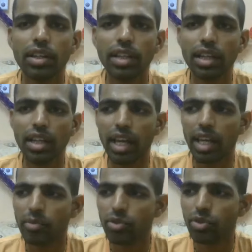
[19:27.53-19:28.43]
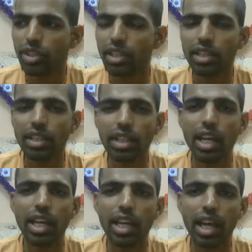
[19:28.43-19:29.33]
that I am joking, that
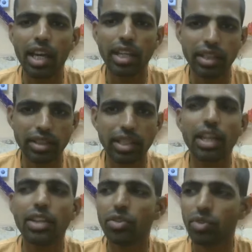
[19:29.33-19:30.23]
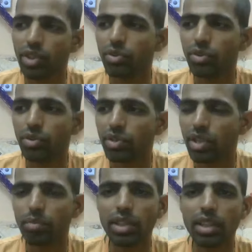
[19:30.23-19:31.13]
I said to give to you
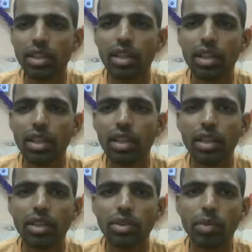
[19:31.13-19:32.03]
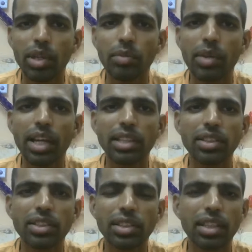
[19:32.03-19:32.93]
something. Bali Maharaj,
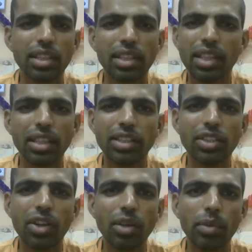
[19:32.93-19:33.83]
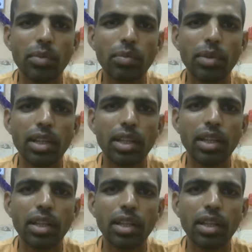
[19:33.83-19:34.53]
see, it's not proper.